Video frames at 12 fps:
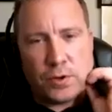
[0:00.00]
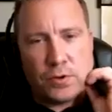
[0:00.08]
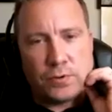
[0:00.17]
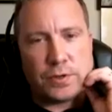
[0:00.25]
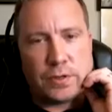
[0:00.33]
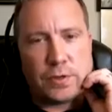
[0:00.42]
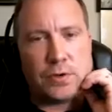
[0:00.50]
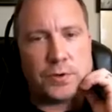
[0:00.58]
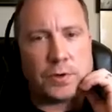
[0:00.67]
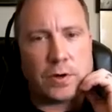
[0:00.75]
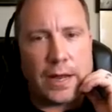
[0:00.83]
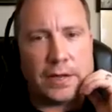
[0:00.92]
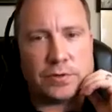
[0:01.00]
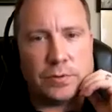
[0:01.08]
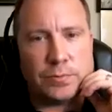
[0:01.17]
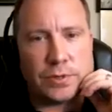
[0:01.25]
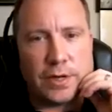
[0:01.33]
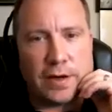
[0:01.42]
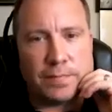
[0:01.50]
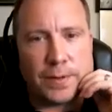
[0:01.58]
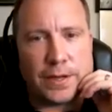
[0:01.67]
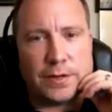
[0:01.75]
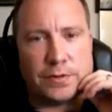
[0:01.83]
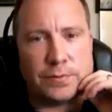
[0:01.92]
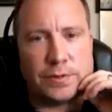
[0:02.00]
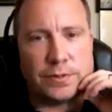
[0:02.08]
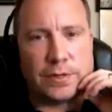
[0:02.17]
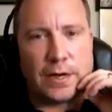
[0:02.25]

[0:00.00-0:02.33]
were using the Google Classroom stuff because it was.